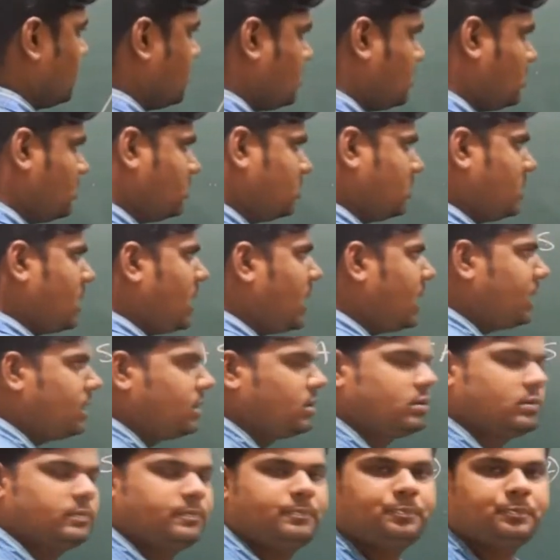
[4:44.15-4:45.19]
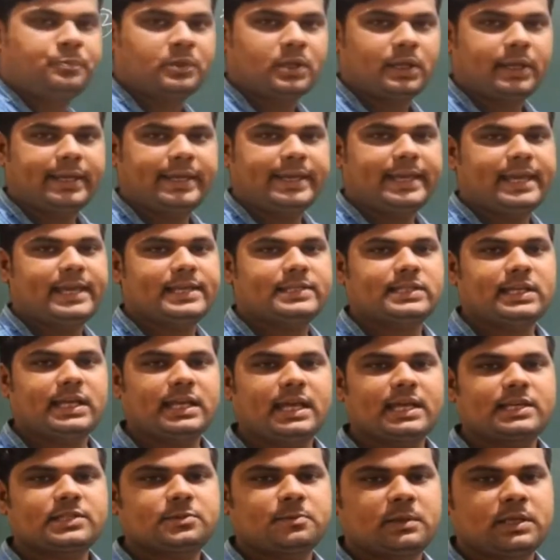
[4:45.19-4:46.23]
Then
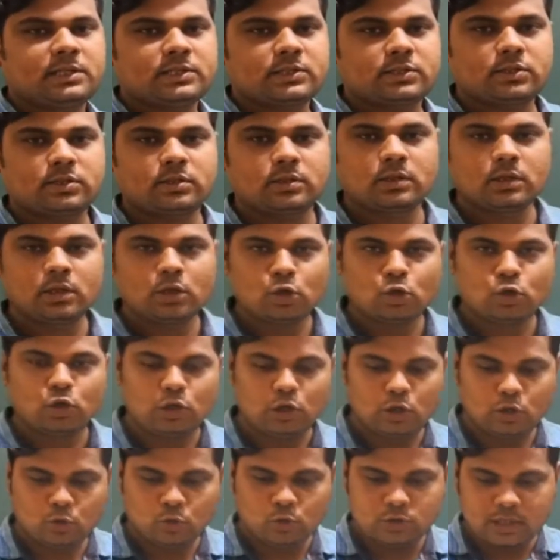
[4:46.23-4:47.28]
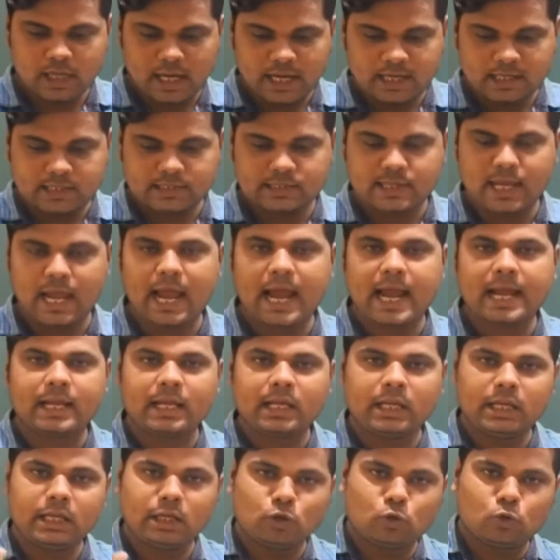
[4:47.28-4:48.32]
SAS means two sides and
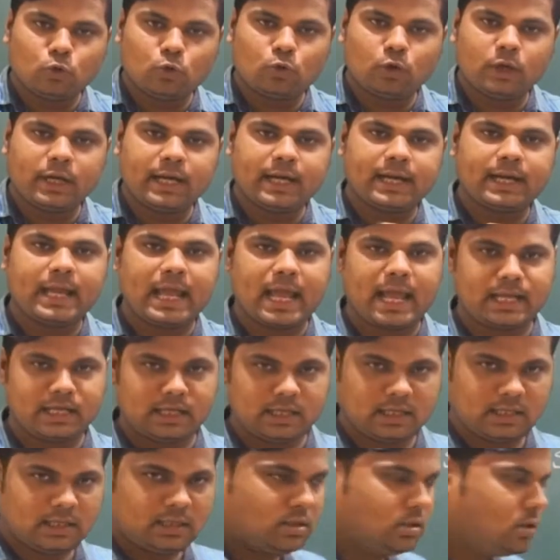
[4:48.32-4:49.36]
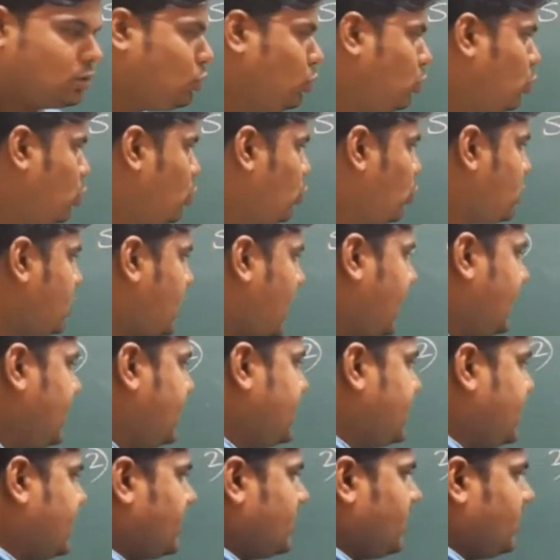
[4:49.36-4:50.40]
included angle. Two
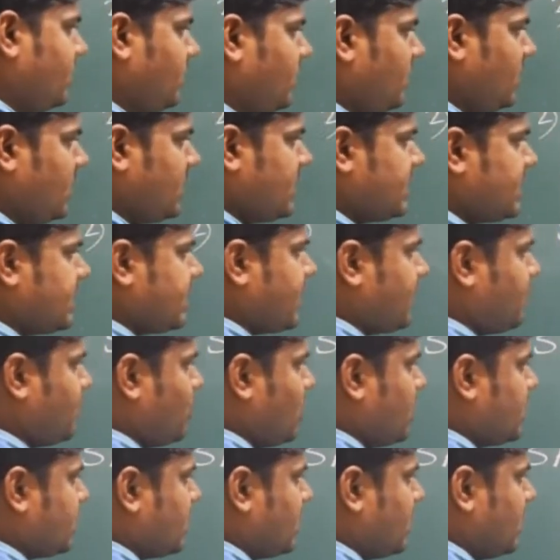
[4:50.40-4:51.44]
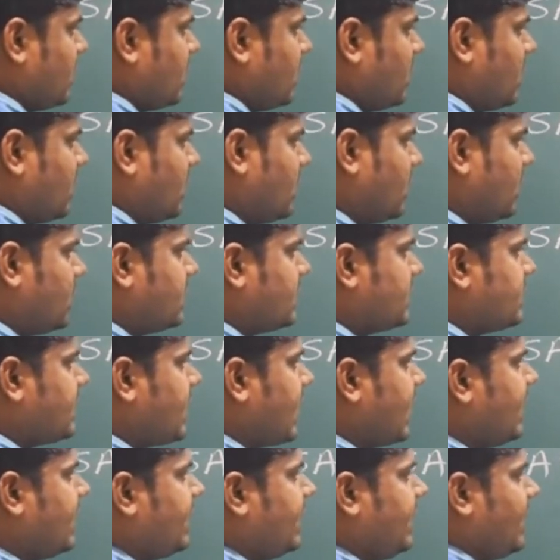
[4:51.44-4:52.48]
sides means, suppose
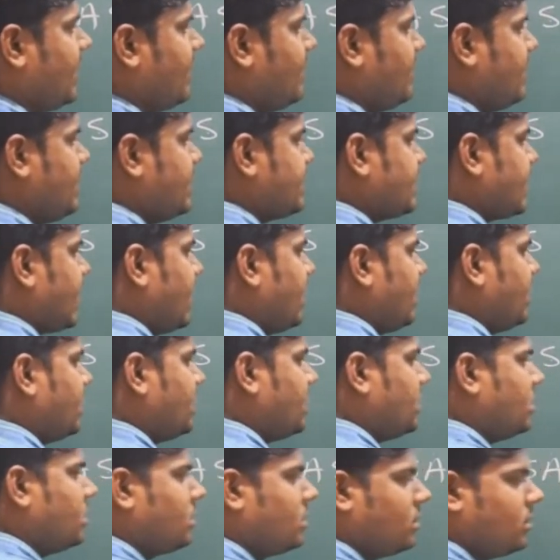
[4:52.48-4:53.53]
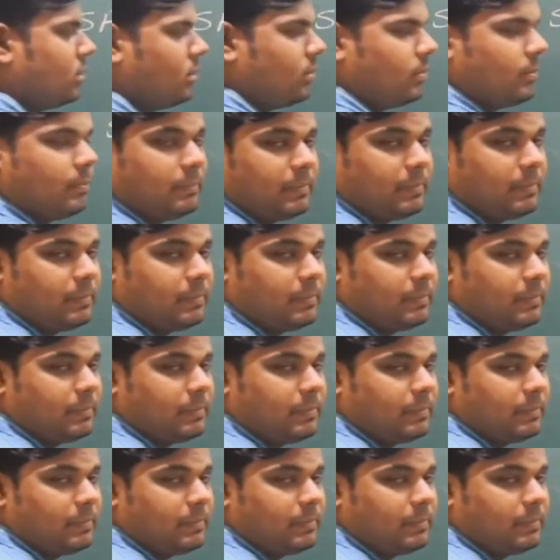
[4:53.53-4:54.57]
side AB, side
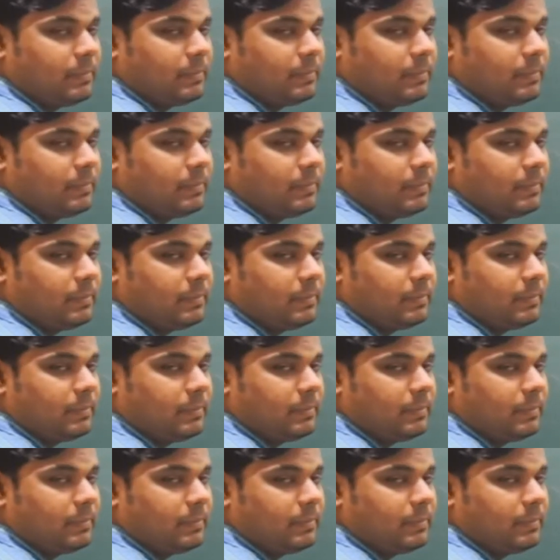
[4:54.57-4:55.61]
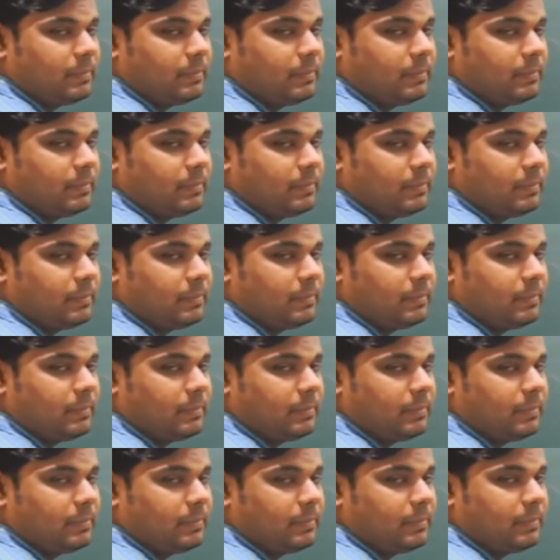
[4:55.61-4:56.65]
PQ, side BC,
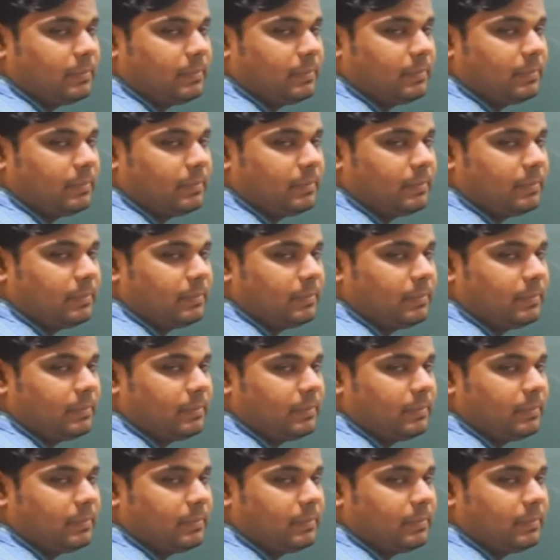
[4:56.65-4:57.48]
side QR,